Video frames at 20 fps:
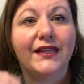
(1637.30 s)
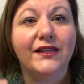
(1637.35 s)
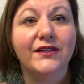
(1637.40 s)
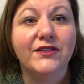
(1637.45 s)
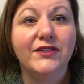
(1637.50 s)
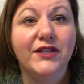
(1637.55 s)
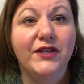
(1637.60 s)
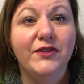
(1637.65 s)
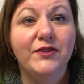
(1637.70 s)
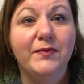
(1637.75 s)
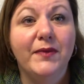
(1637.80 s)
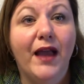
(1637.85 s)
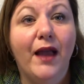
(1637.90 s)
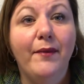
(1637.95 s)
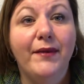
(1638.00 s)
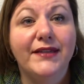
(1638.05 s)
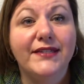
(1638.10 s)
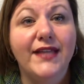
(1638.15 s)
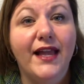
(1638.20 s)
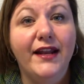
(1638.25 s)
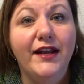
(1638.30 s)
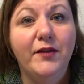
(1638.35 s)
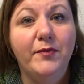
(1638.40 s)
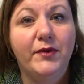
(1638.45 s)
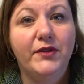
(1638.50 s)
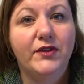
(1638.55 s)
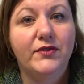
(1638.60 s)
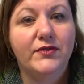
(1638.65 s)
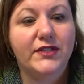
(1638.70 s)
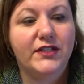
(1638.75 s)
Excuse me. I'm excited to
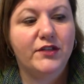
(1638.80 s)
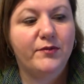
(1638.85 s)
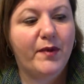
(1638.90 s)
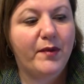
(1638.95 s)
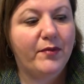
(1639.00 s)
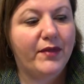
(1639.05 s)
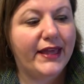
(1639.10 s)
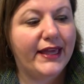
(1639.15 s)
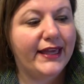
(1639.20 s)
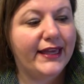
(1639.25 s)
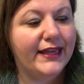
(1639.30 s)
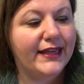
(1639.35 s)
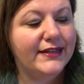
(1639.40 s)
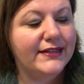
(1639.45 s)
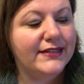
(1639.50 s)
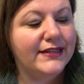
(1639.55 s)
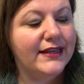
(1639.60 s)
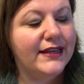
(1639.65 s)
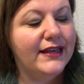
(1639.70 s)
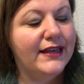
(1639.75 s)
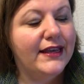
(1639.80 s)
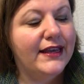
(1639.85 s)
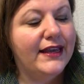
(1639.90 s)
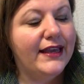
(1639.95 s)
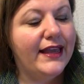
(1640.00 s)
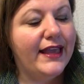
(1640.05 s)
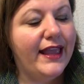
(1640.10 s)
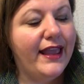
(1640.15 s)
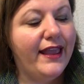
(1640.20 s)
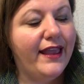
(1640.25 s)
put those into my blanket
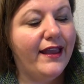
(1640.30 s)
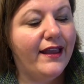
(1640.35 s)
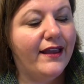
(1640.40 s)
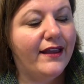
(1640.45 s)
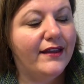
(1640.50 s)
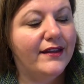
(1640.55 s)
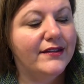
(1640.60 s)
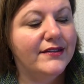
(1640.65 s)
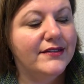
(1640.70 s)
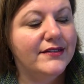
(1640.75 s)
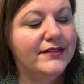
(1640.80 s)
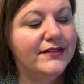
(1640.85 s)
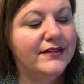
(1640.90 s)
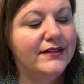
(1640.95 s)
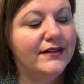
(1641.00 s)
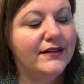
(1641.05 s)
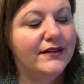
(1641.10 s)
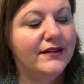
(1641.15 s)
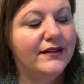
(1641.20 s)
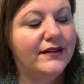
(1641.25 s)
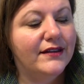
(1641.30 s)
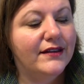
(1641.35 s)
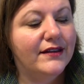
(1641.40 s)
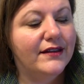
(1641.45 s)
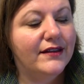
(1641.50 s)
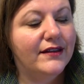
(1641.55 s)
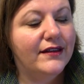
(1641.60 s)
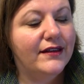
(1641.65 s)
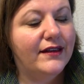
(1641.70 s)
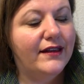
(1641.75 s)
and
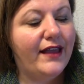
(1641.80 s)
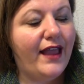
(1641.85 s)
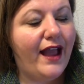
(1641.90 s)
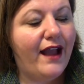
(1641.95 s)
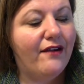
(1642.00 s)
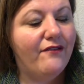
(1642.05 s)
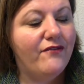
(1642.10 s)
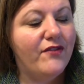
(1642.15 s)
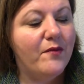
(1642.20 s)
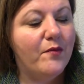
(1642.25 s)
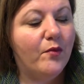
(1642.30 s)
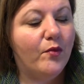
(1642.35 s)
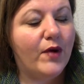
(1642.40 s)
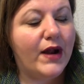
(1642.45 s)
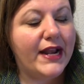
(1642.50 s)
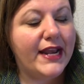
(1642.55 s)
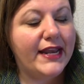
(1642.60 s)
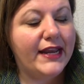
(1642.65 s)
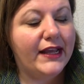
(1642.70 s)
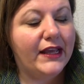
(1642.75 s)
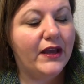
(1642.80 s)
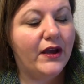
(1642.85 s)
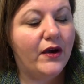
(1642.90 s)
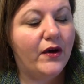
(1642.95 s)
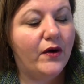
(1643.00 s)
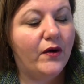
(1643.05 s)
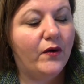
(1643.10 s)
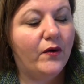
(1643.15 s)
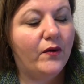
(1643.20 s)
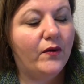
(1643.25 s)
have them ready to
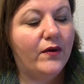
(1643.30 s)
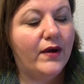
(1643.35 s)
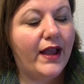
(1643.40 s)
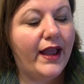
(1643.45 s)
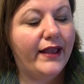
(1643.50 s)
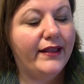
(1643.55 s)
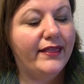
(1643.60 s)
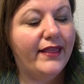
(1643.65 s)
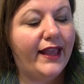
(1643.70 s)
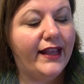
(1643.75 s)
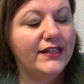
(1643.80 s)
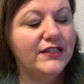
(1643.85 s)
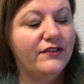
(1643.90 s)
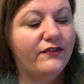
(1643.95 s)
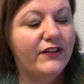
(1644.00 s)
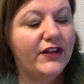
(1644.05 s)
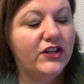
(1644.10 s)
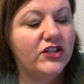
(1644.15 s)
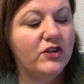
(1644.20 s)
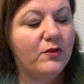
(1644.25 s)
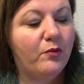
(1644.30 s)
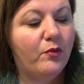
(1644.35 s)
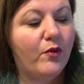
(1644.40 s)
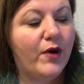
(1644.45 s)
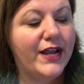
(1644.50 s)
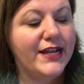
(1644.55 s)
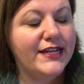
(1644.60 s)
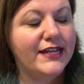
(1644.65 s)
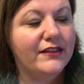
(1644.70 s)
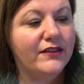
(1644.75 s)
go. I'd like to finish up
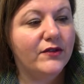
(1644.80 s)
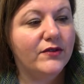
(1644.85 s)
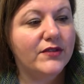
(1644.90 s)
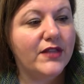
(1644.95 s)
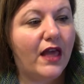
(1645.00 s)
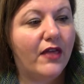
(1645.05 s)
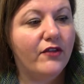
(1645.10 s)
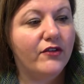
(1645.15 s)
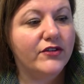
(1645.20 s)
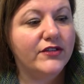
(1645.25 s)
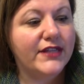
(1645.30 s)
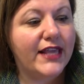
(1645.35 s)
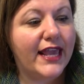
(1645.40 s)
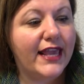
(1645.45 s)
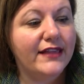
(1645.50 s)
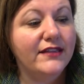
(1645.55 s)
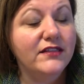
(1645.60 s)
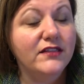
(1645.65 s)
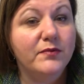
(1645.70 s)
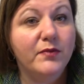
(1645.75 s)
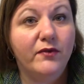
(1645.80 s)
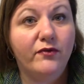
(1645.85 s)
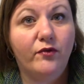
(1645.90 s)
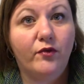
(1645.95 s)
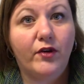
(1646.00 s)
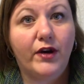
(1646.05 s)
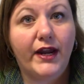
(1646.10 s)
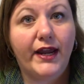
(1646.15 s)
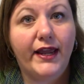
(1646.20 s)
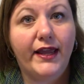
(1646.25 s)
winding those other skeins
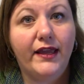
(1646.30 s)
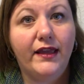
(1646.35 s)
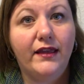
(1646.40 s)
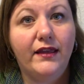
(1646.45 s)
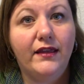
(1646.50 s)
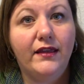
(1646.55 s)
before I